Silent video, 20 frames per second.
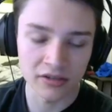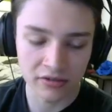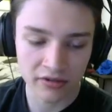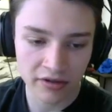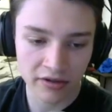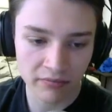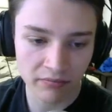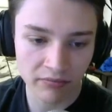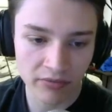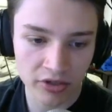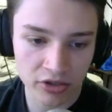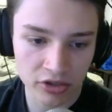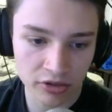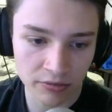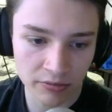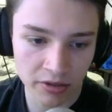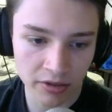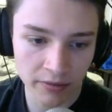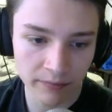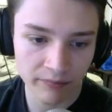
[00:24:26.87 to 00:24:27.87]
right? They should
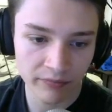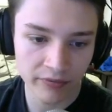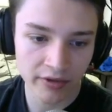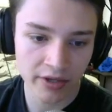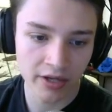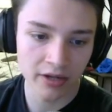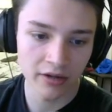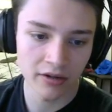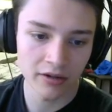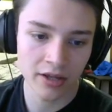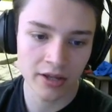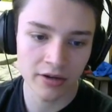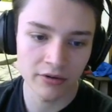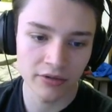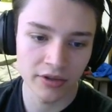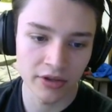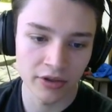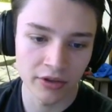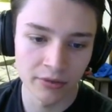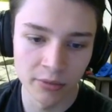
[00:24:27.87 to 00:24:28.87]
be. Yeah, I don't
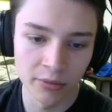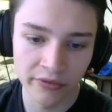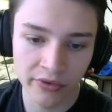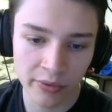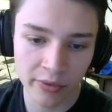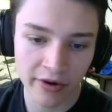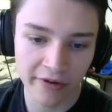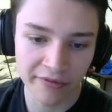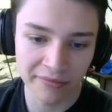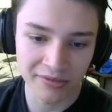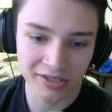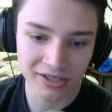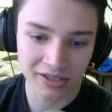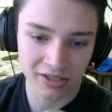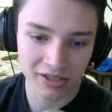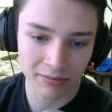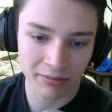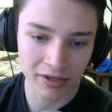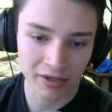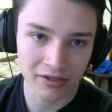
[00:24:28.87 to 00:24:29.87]
think they're moving away from
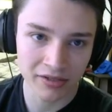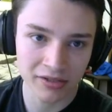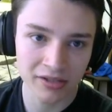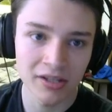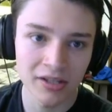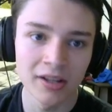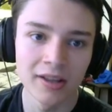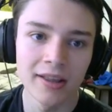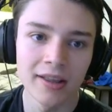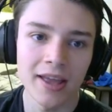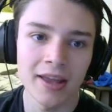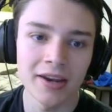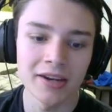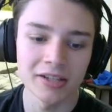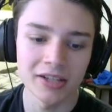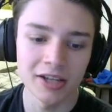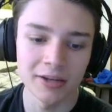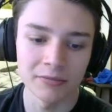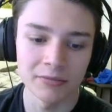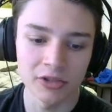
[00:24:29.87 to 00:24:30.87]
6th place
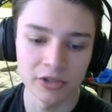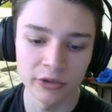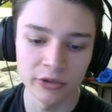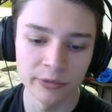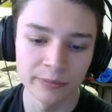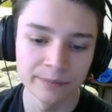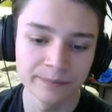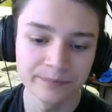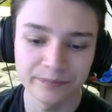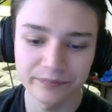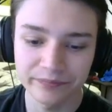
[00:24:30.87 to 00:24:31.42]
anytime soon.